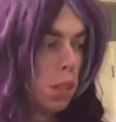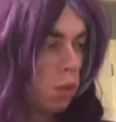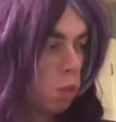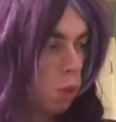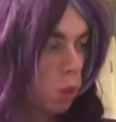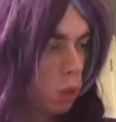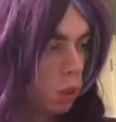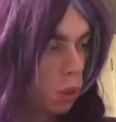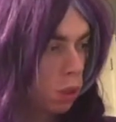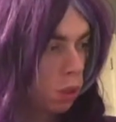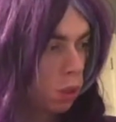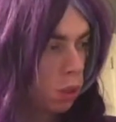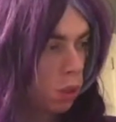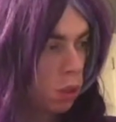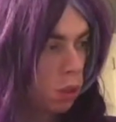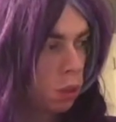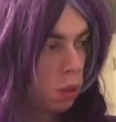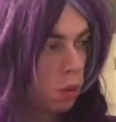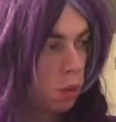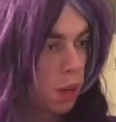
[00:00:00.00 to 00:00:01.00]
It was a
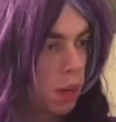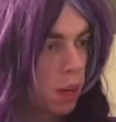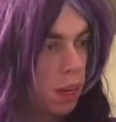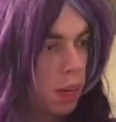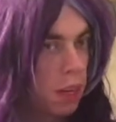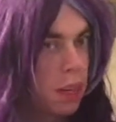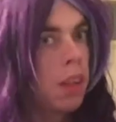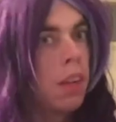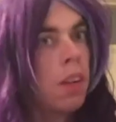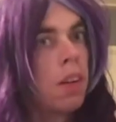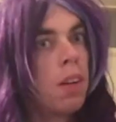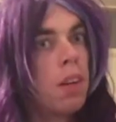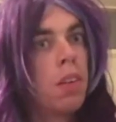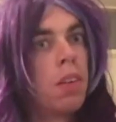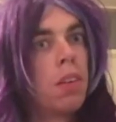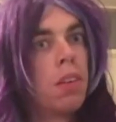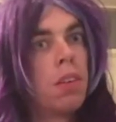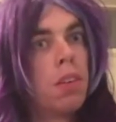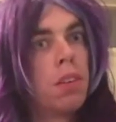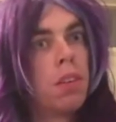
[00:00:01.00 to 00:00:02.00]
rainy,
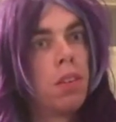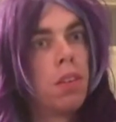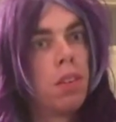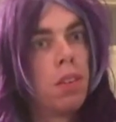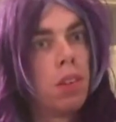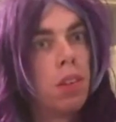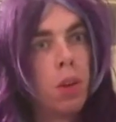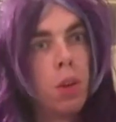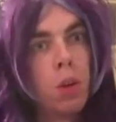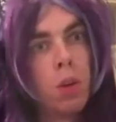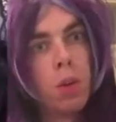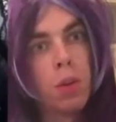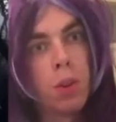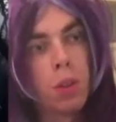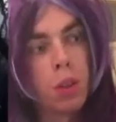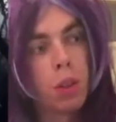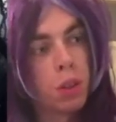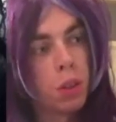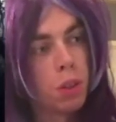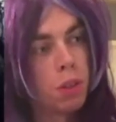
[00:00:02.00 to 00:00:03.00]

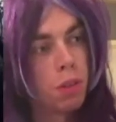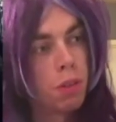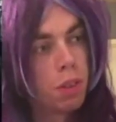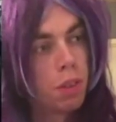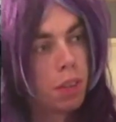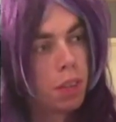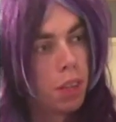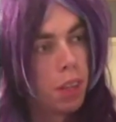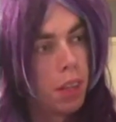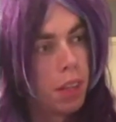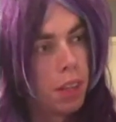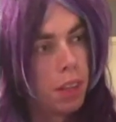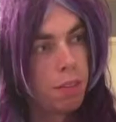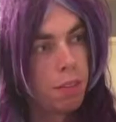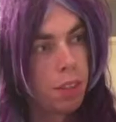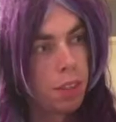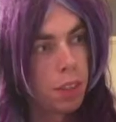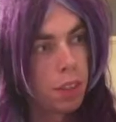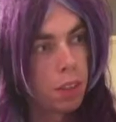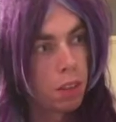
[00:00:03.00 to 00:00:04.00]
cold
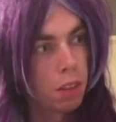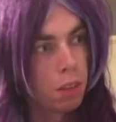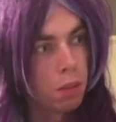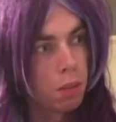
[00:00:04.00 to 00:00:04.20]
evening